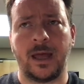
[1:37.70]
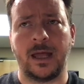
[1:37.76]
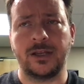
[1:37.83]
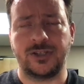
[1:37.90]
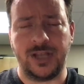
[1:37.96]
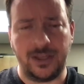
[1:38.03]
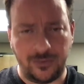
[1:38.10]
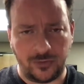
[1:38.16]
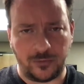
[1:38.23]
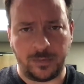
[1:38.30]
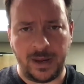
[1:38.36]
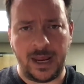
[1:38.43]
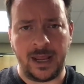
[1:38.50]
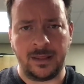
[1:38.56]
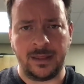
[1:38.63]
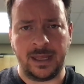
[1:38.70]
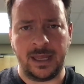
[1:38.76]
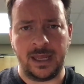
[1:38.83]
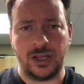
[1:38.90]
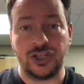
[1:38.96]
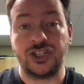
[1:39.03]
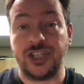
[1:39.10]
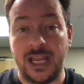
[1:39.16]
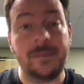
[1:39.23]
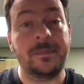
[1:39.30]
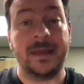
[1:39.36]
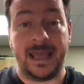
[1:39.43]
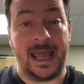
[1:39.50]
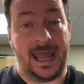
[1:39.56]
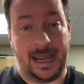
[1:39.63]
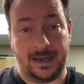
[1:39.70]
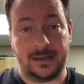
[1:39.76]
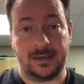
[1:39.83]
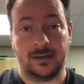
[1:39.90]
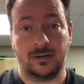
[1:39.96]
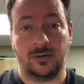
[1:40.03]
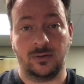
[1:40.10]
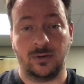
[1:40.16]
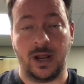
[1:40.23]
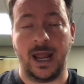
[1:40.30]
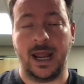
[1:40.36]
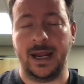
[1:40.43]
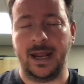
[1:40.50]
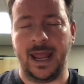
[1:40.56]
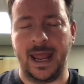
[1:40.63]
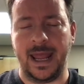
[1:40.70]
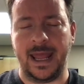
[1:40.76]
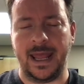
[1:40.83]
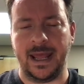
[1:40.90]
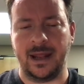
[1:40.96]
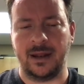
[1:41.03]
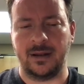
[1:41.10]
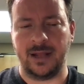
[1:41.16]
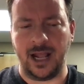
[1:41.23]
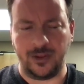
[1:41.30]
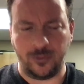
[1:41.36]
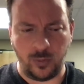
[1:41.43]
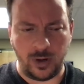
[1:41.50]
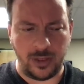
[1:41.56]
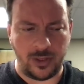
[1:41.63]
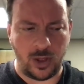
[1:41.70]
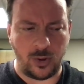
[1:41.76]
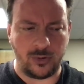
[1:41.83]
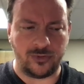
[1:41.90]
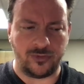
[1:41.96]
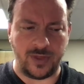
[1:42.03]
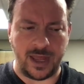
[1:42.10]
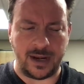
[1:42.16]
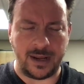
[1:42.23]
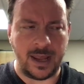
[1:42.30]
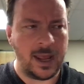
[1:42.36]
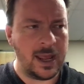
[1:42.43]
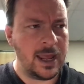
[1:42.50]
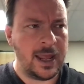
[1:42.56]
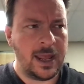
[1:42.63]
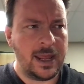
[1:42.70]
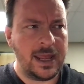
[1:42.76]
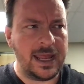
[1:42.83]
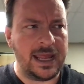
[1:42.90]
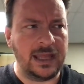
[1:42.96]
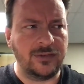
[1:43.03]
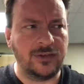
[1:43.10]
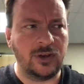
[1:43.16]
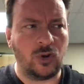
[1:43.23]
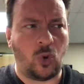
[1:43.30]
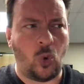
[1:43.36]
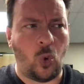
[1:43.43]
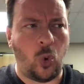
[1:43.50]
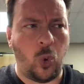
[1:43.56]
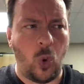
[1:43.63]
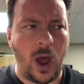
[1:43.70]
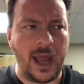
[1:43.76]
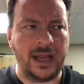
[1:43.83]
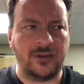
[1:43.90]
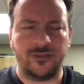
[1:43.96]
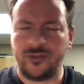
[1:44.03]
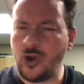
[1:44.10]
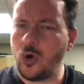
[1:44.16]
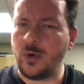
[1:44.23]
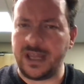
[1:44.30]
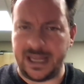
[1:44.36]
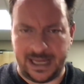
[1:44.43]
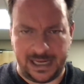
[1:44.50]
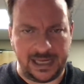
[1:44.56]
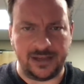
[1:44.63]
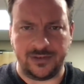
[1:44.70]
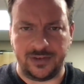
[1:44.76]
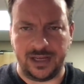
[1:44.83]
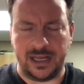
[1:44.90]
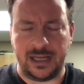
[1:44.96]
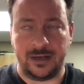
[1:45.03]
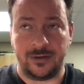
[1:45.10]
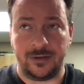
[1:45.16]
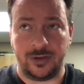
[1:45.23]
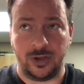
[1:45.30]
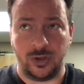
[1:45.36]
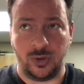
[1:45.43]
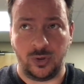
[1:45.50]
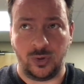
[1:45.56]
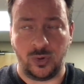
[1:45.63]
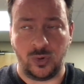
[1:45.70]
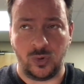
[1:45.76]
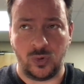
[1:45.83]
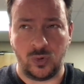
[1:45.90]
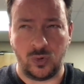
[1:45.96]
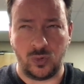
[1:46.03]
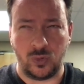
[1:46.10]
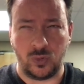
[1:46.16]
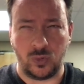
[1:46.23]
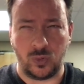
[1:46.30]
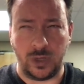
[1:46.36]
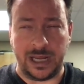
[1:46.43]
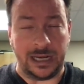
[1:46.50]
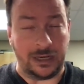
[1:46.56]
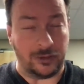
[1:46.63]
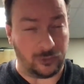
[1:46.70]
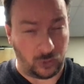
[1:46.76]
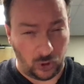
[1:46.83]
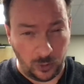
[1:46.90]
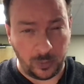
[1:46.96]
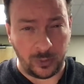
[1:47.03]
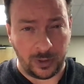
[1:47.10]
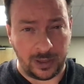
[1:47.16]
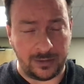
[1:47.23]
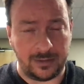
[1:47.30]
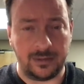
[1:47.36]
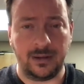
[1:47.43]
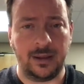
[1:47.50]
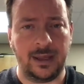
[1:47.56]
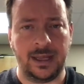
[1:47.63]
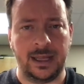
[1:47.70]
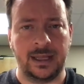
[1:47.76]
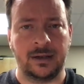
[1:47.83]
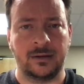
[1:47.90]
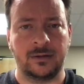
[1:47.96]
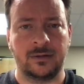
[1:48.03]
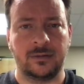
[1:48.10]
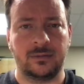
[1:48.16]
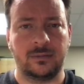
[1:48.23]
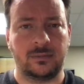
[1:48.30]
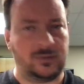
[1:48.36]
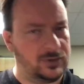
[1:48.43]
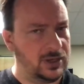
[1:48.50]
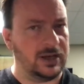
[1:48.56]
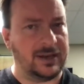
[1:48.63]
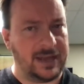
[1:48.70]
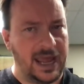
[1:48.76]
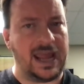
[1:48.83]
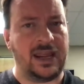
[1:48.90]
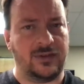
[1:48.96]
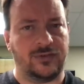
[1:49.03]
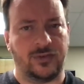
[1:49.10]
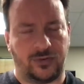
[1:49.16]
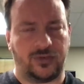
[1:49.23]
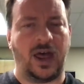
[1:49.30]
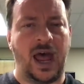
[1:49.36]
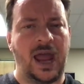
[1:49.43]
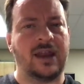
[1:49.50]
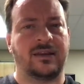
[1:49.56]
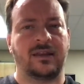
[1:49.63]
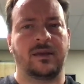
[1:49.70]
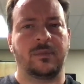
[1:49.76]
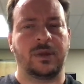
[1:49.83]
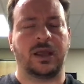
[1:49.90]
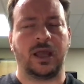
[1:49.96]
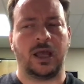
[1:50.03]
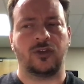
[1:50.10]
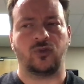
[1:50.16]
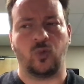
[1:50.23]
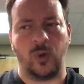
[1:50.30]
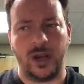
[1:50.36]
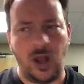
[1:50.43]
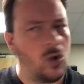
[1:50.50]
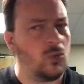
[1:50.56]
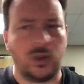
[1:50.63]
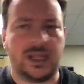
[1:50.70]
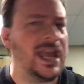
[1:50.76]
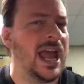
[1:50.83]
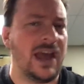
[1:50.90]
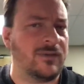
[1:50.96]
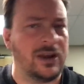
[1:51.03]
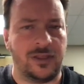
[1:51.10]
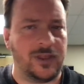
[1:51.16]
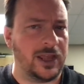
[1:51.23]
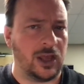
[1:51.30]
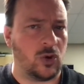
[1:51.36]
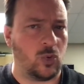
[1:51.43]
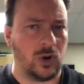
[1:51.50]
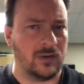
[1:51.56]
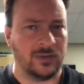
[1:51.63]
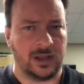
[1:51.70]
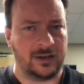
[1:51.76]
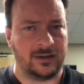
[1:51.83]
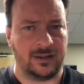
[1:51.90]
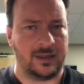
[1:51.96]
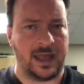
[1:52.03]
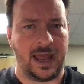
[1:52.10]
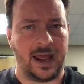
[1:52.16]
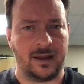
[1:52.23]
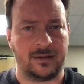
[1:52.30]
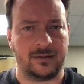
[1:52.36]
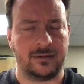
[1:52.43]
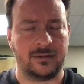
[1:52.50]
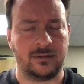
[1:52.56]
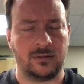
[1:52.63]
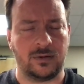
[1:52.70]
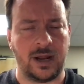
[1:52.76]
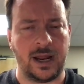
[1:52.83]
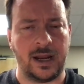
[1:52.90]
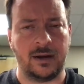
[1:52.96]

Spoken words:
Jesus being the sheep gate, right? And that's one of those that isn't quite so easy to interpret in today's society because we don't really have anything equivalent to that, right?